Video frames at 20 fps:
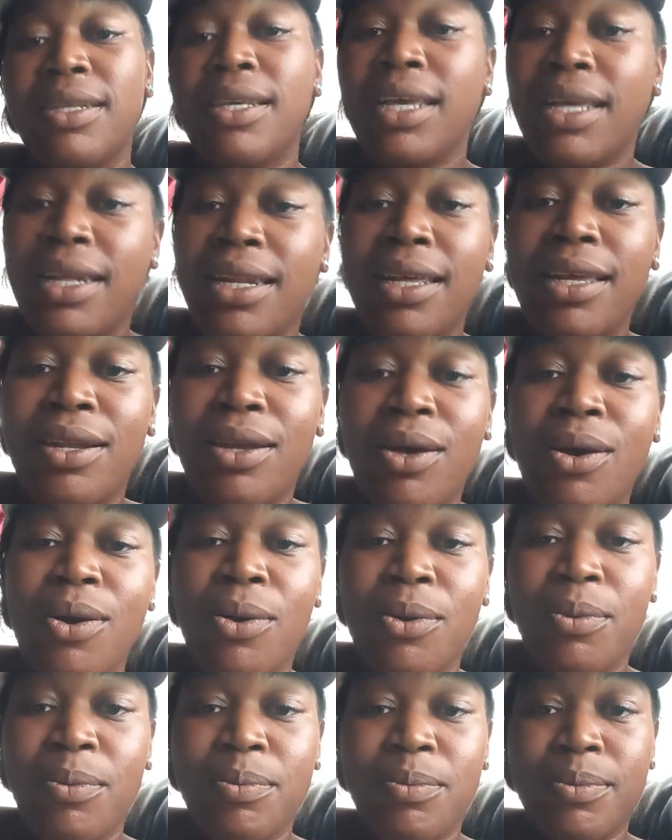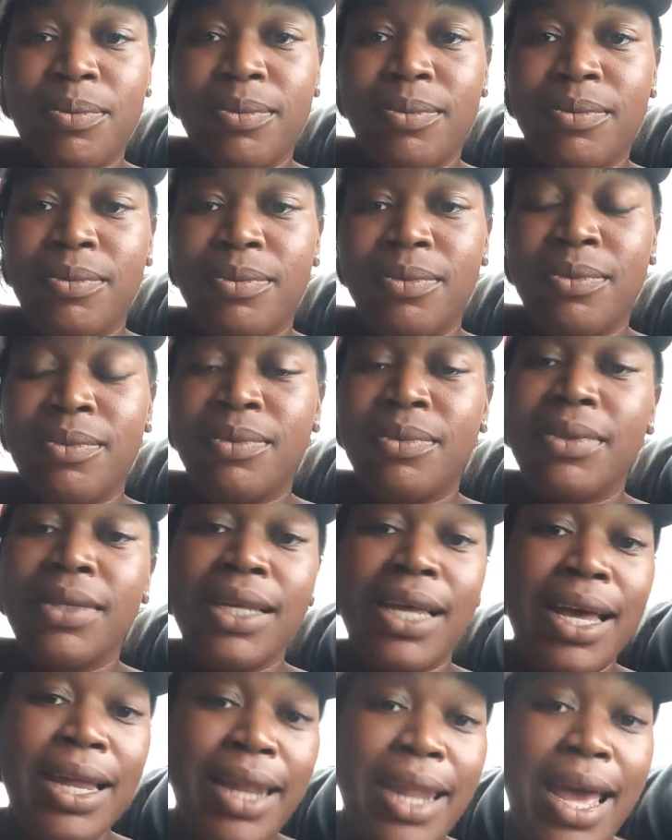can lead a home.
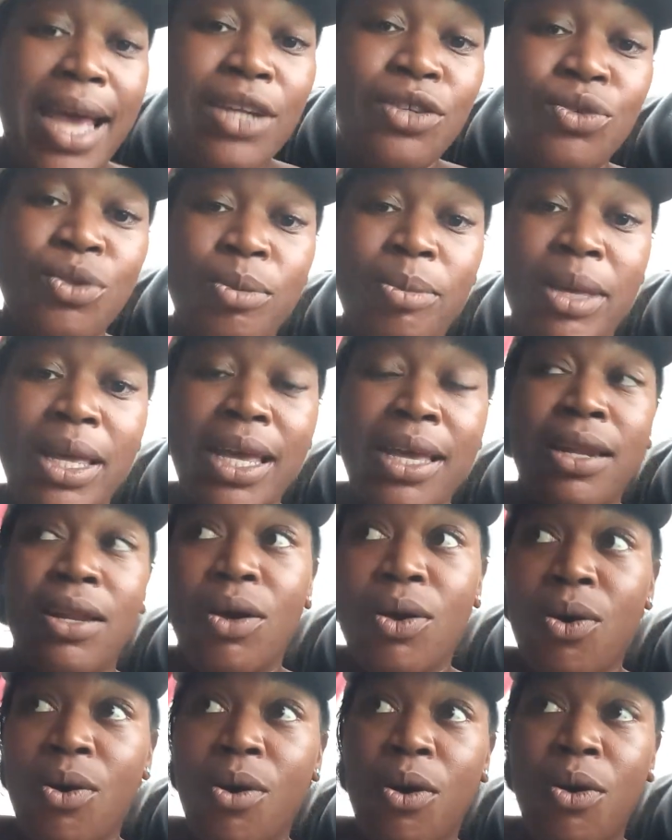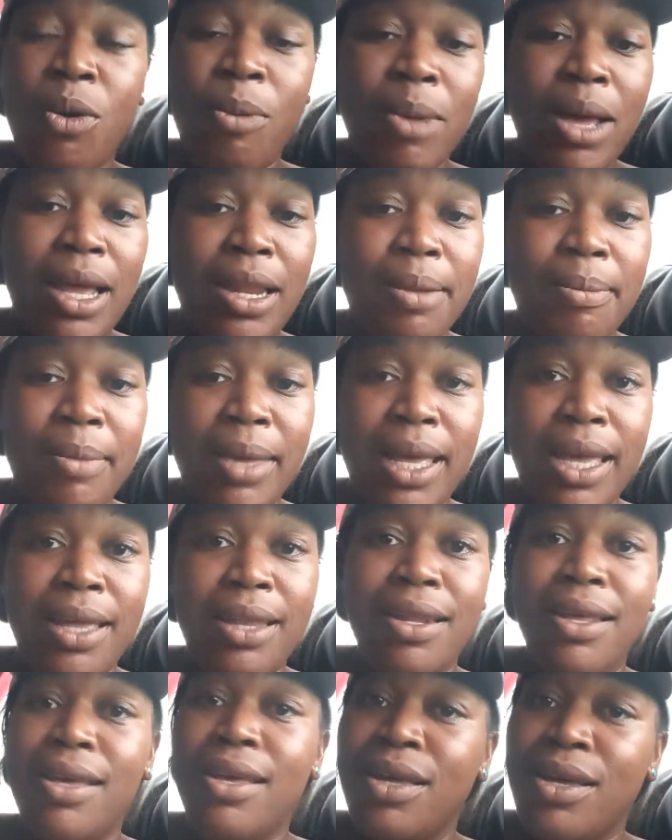A natural man, a carnal-minded
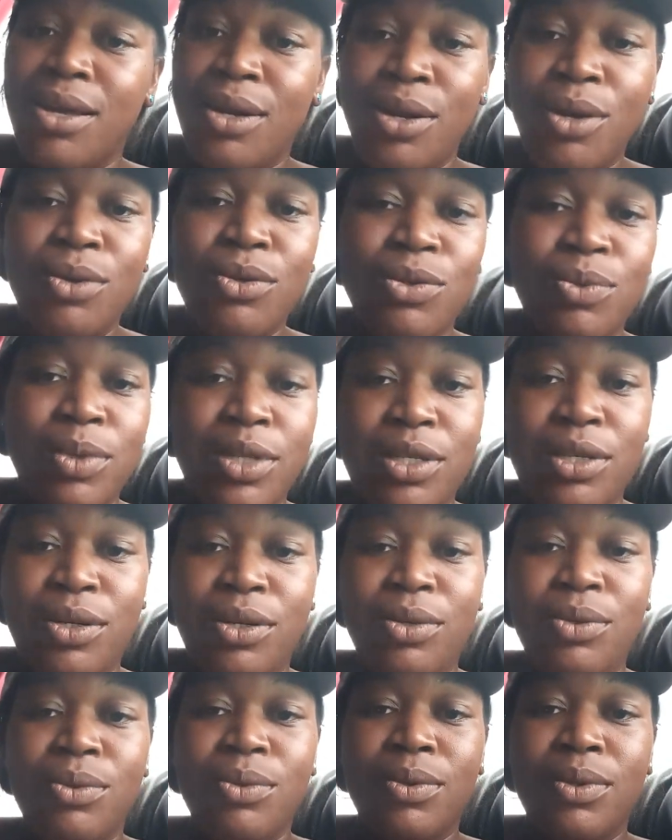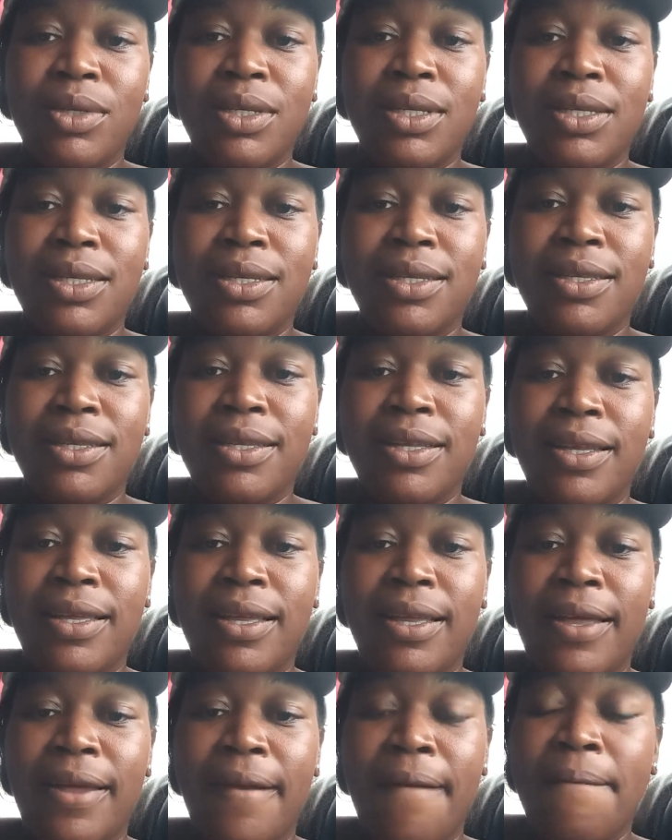man, knows what to do.
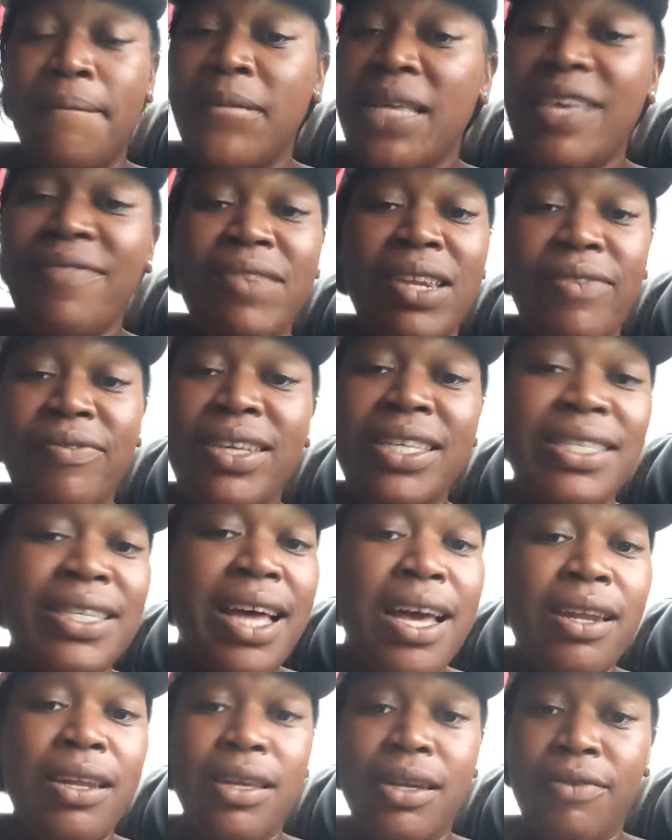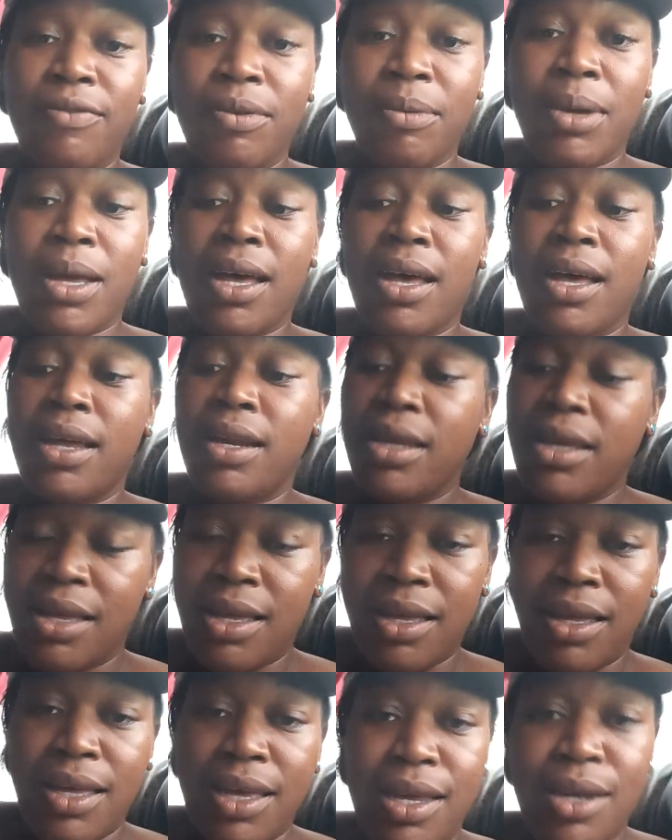Even if he's not hearing from God,
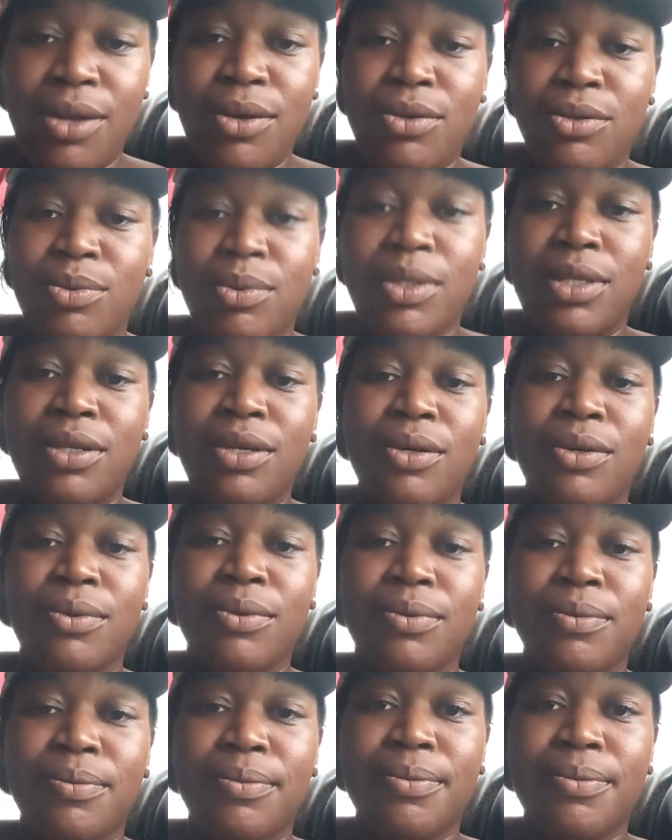he knows what to do.